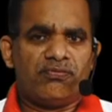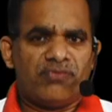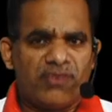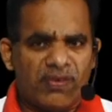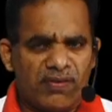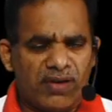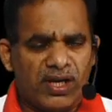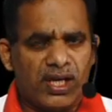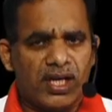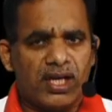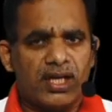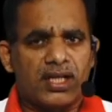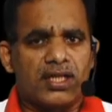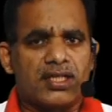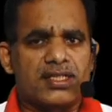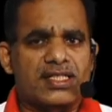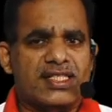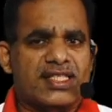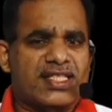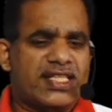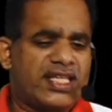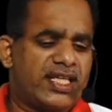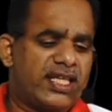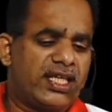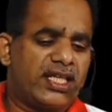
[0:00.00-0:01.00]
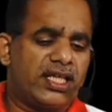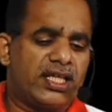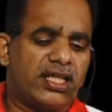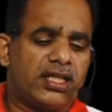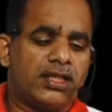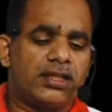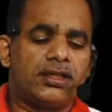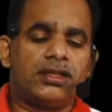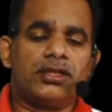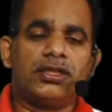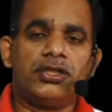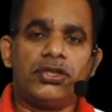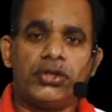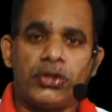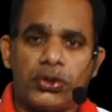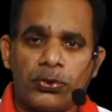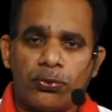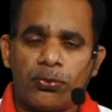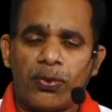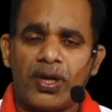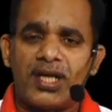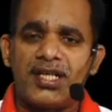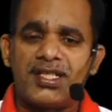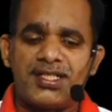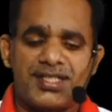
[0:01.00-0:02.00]
We will see
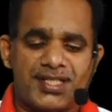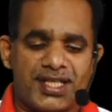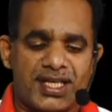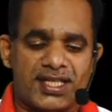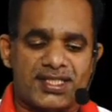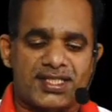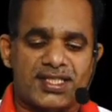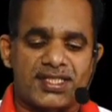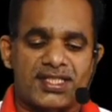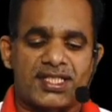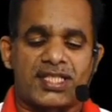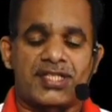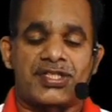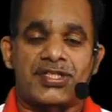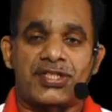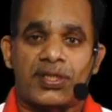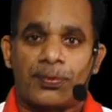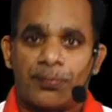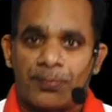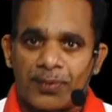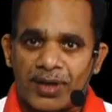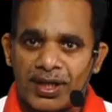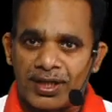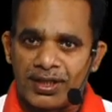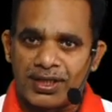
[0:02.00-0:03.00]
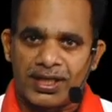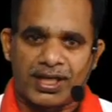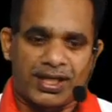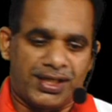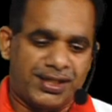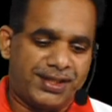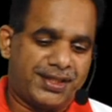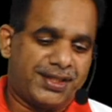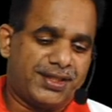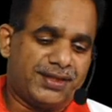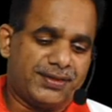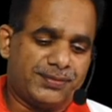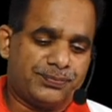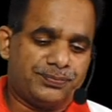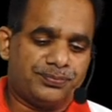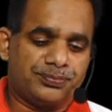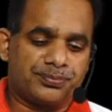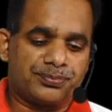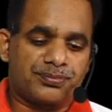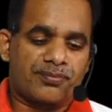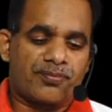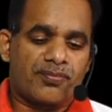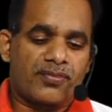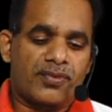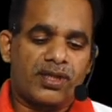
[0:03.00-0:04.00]
dual GST system in India,
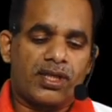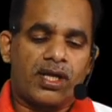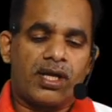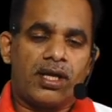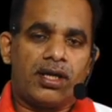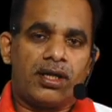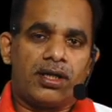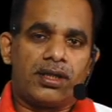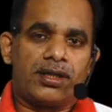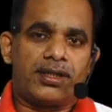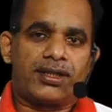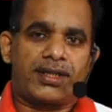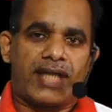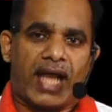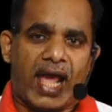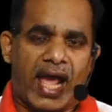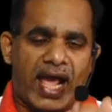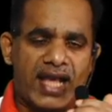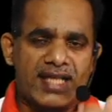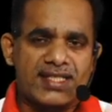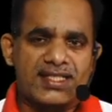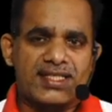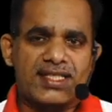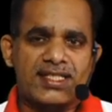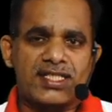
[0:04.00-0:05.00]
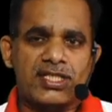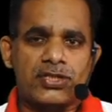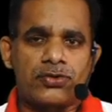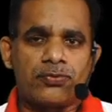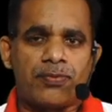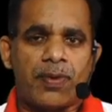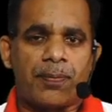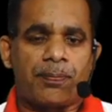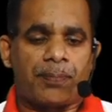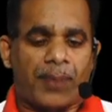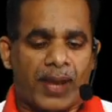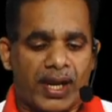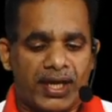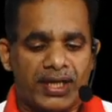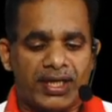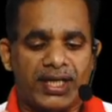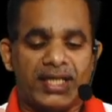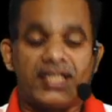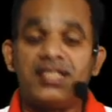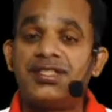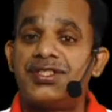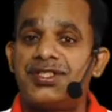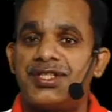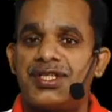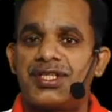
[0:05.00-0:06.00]
taxes to be paid
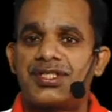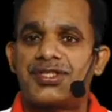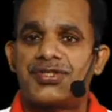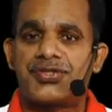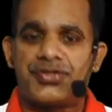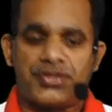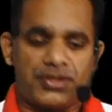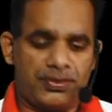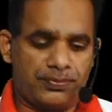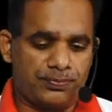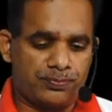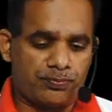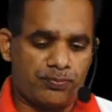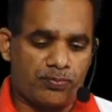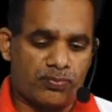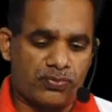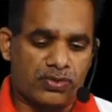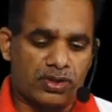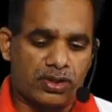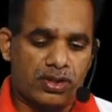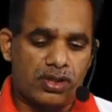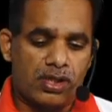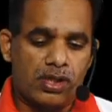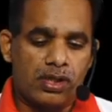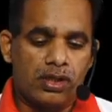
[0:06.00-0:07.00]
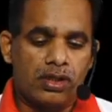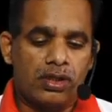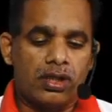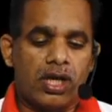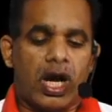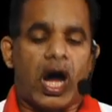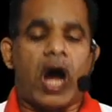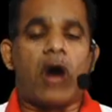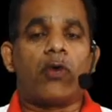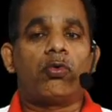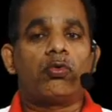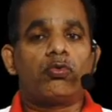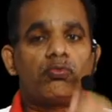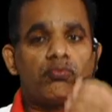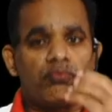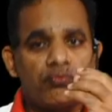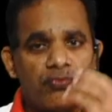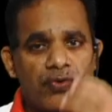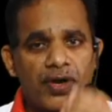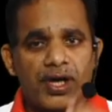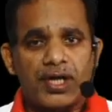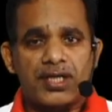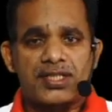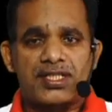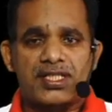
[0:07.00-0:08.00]
in GST,
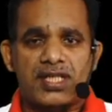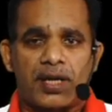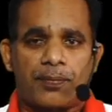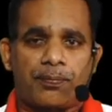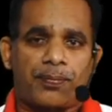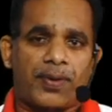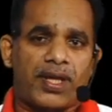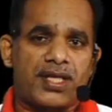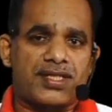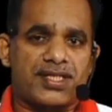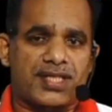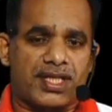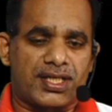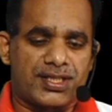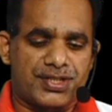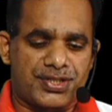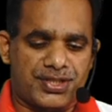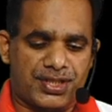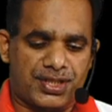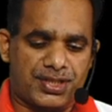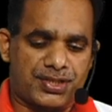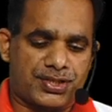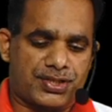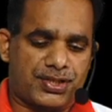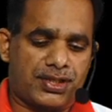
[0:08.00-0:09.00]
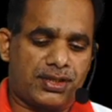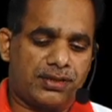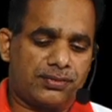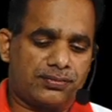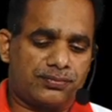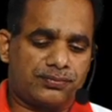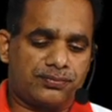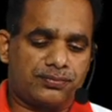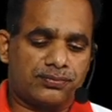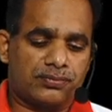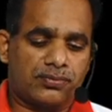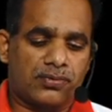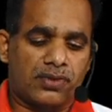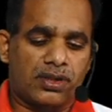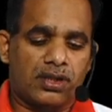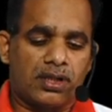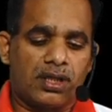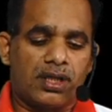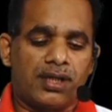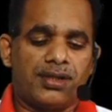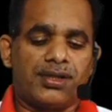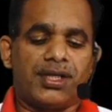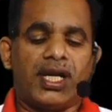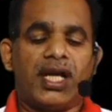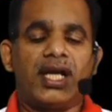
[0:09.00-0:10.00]
outward supplies in GST,
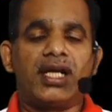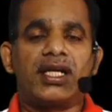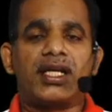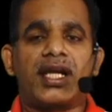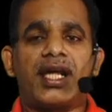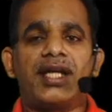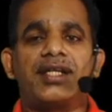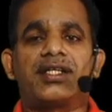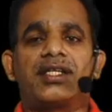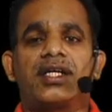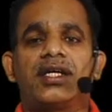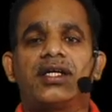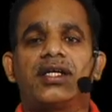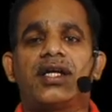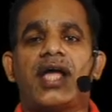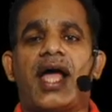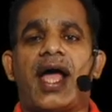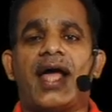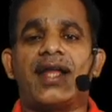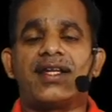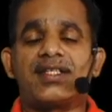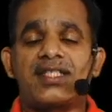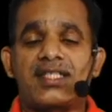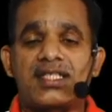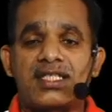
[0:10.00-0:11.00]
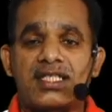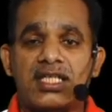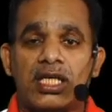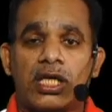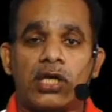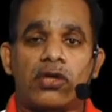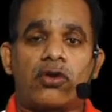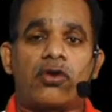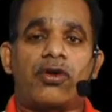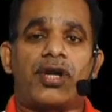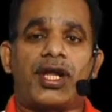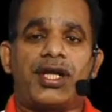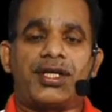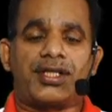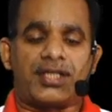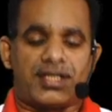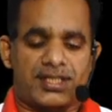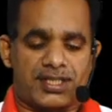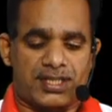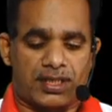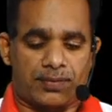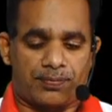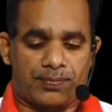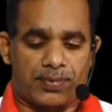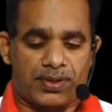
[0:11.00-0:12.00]
nil rated and zero rated
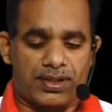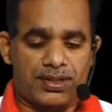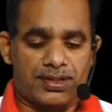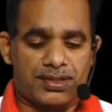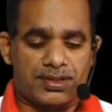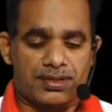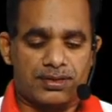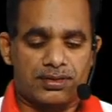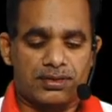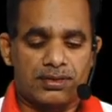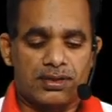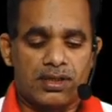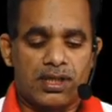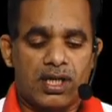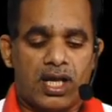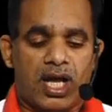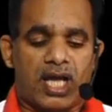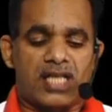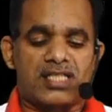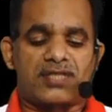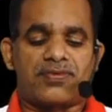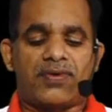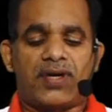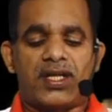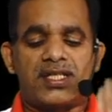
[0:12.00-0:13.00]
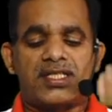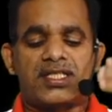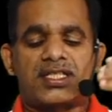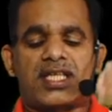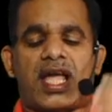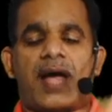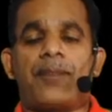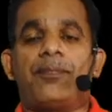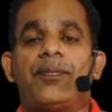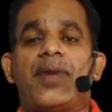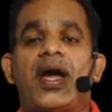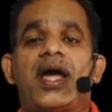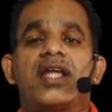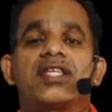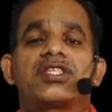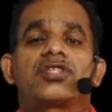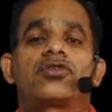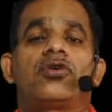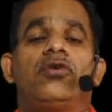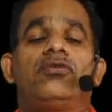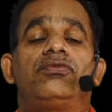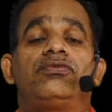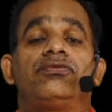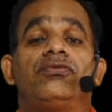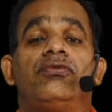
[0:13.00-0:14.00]
supplies, as well as comparison
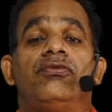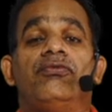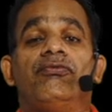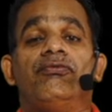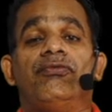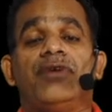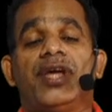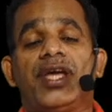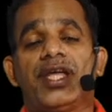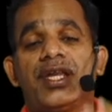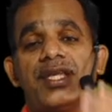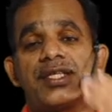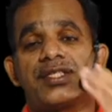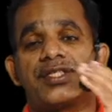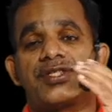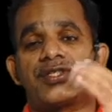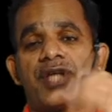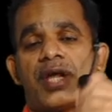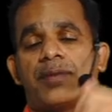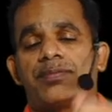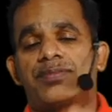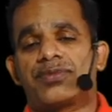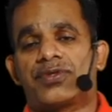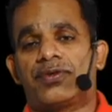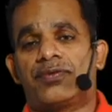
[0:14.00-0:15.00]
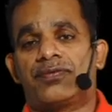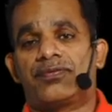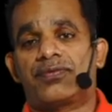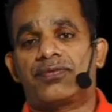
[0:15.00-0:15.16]
of various types of